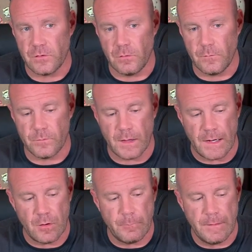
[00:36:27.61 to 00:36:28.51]
So
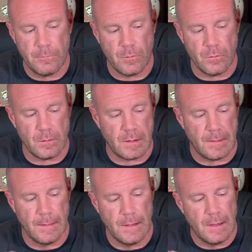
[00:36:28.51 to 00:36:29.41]
I know people,
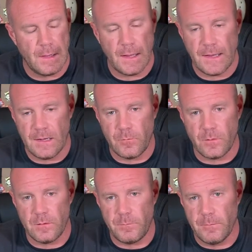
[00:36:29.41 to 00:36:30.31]
I hate it
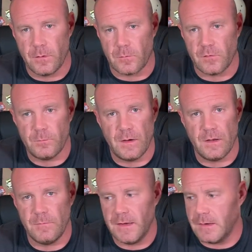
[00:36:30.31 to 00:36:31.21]
when people don't respond
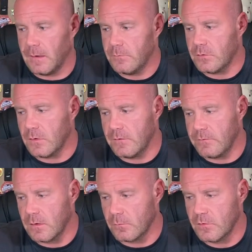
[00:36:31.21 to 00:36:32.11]
to me, and I'm sorry if
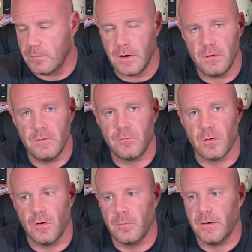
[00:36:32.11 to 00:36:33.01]
I don't respond to you for
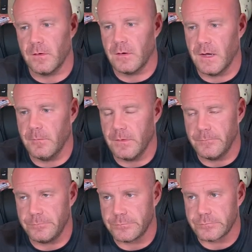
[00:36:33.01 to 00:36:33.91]
a long period of time,
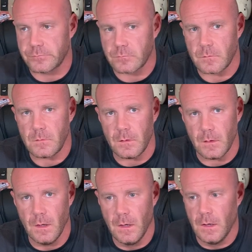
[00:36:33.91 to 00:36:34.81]
but
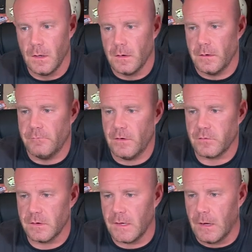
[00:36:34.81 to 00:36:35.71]

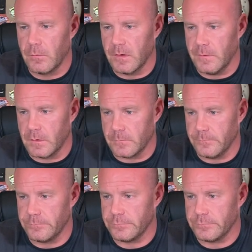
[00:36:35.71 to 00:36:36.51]
eventually I will get better.